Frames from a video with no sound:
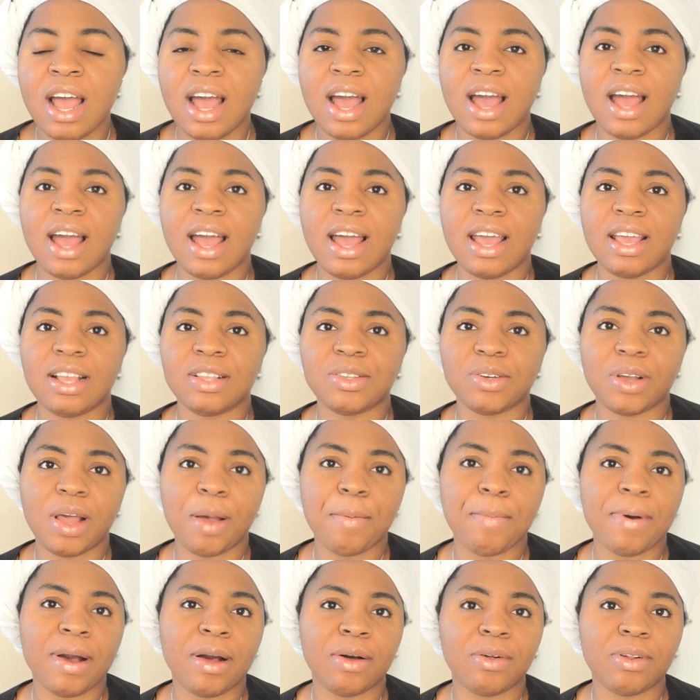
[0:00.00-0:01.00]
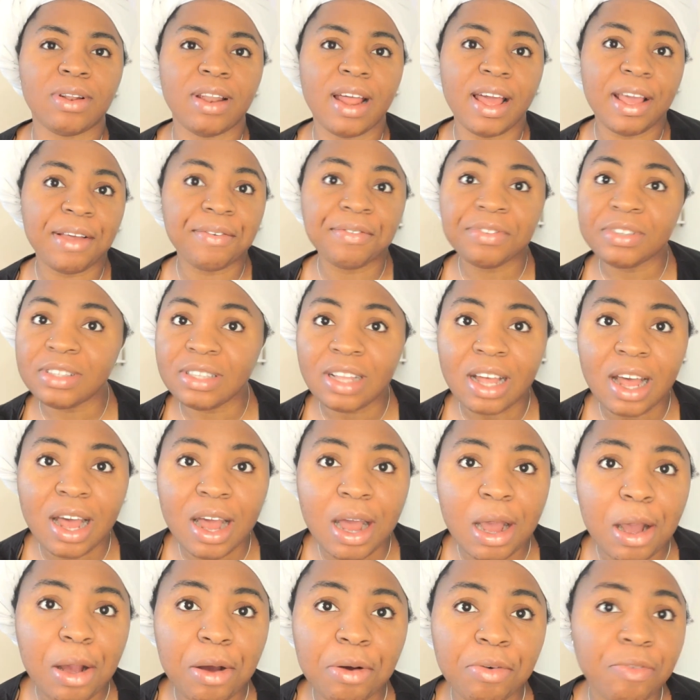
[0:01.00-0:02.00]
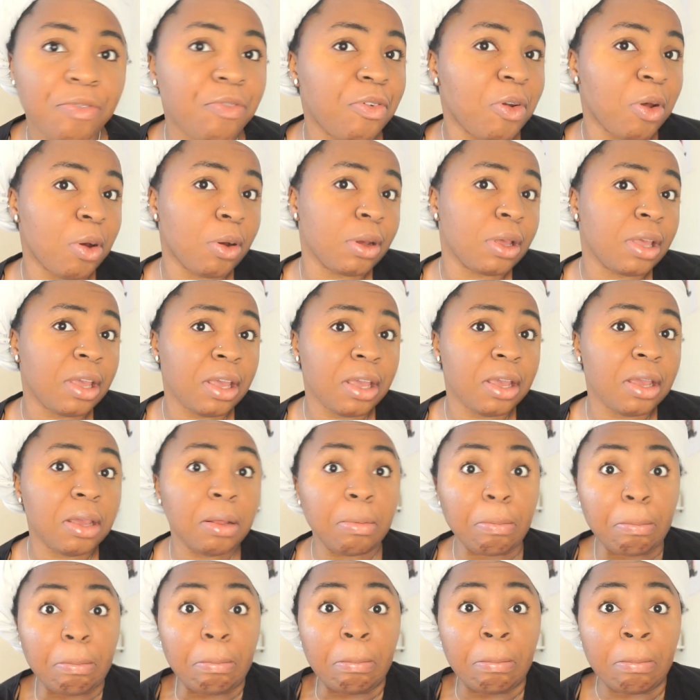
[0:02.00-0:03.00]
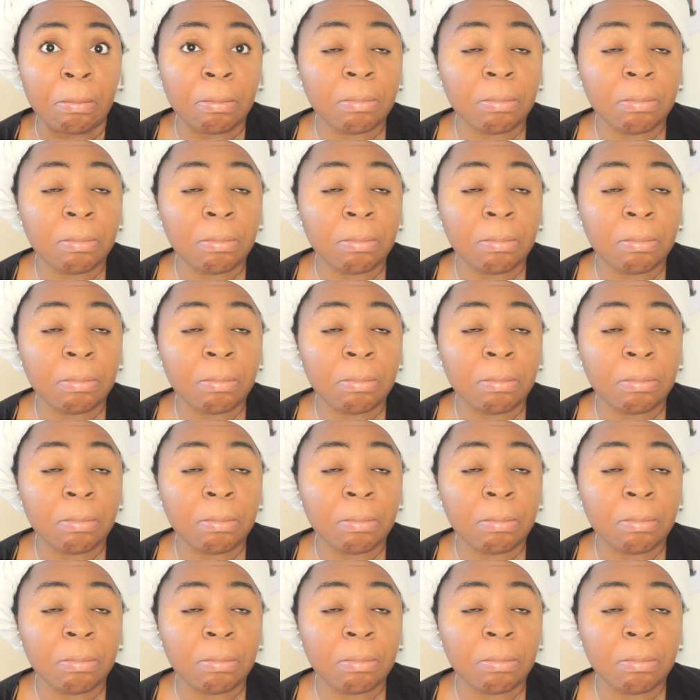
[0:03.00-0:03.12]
I talk about lifestyle vlogging.